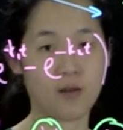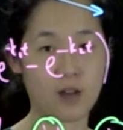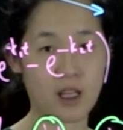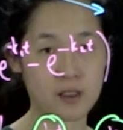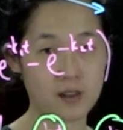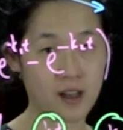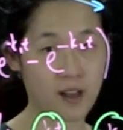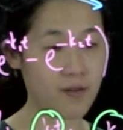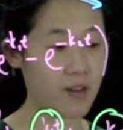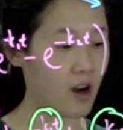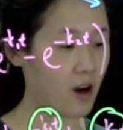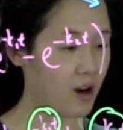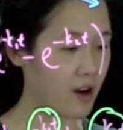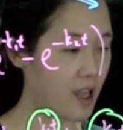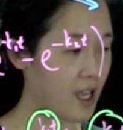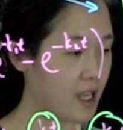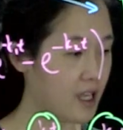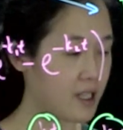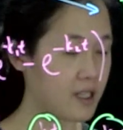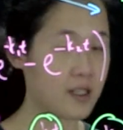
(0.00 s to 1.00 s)
we still have our
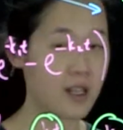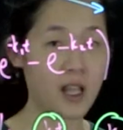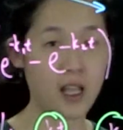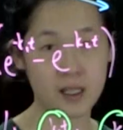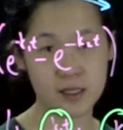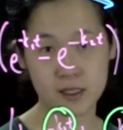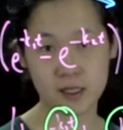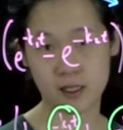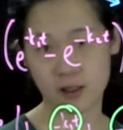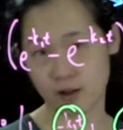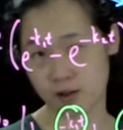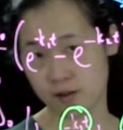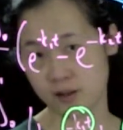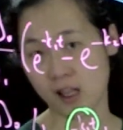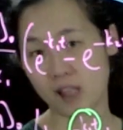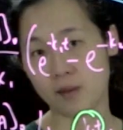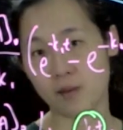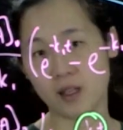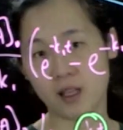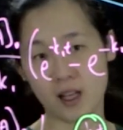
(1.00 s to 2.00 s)
a, a0s
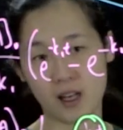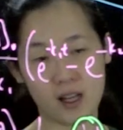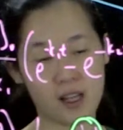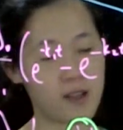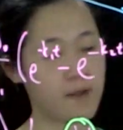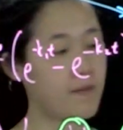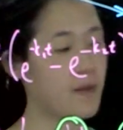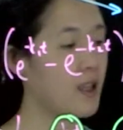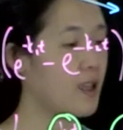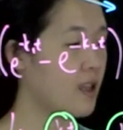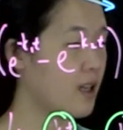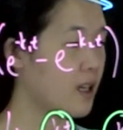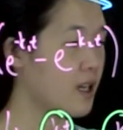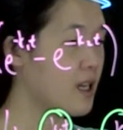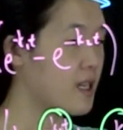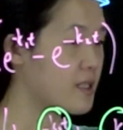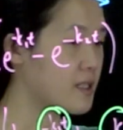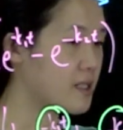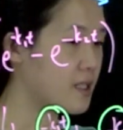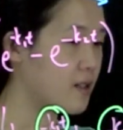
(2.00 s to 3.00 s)
at the beginning.
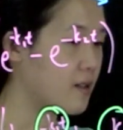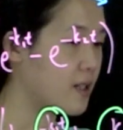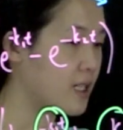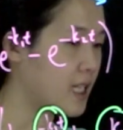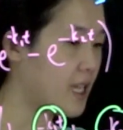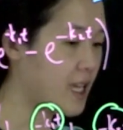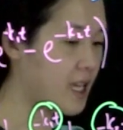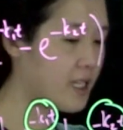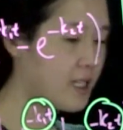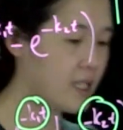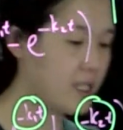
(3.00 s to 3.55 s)
So again,